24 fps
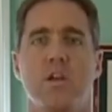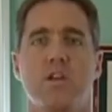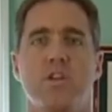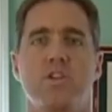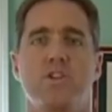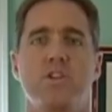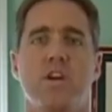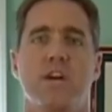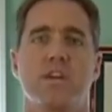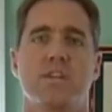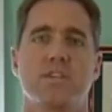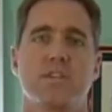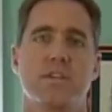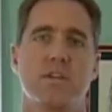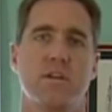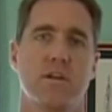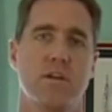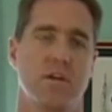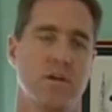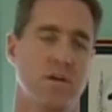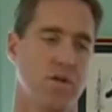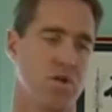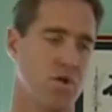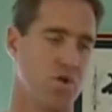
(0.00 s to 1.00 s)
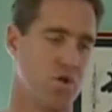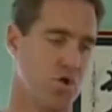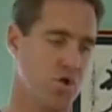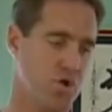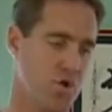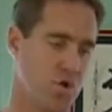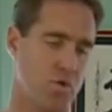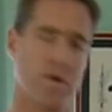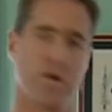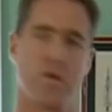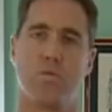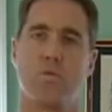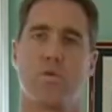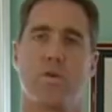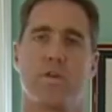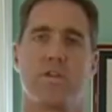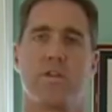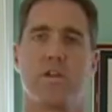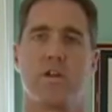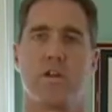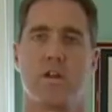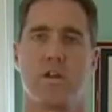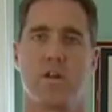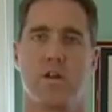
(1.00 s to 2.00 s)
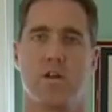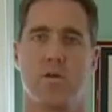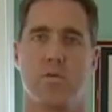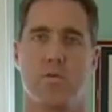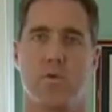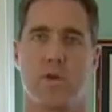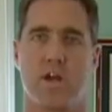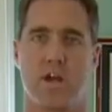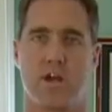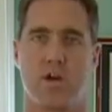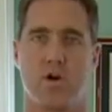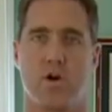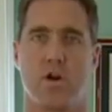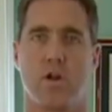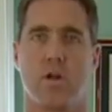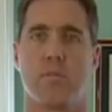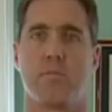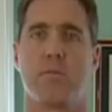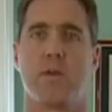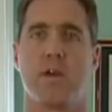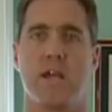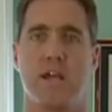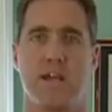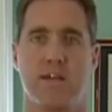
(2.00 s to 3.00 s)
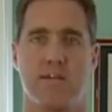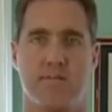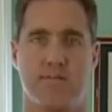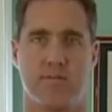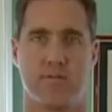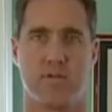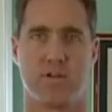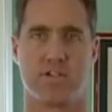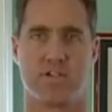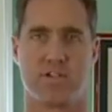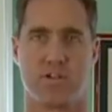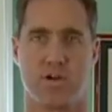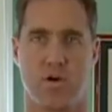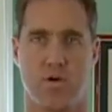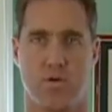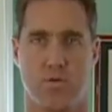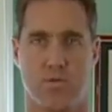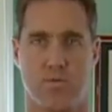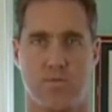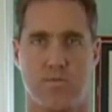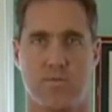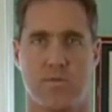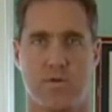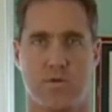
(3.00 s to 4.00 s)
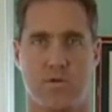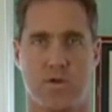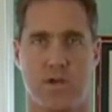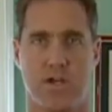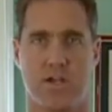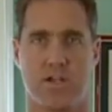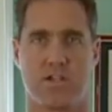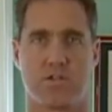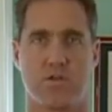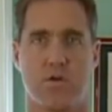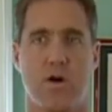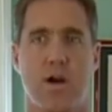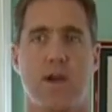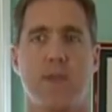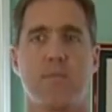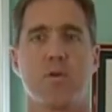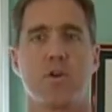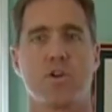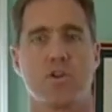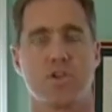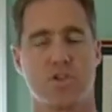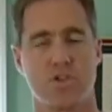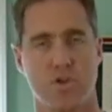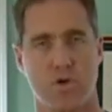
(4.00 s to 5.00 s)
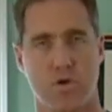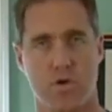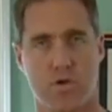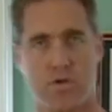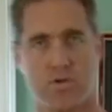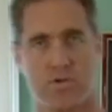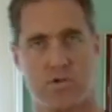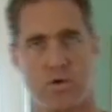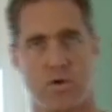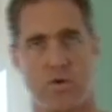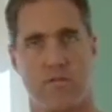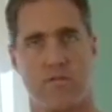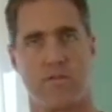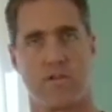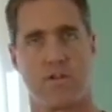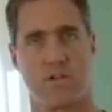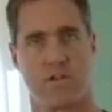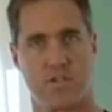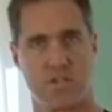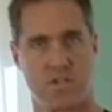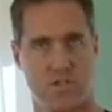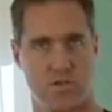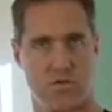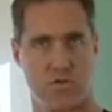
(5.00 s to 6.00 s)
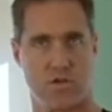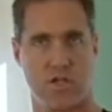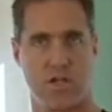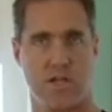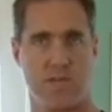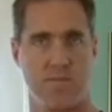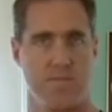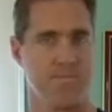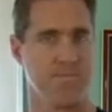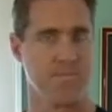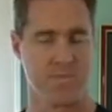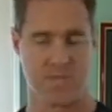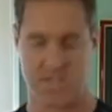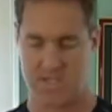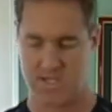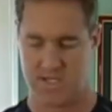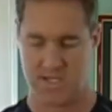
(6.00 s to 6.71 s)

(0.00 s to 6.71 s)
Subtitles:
Just do it within what I call a pain-free zone. Okay, so I'm going to show you sort of the extreme.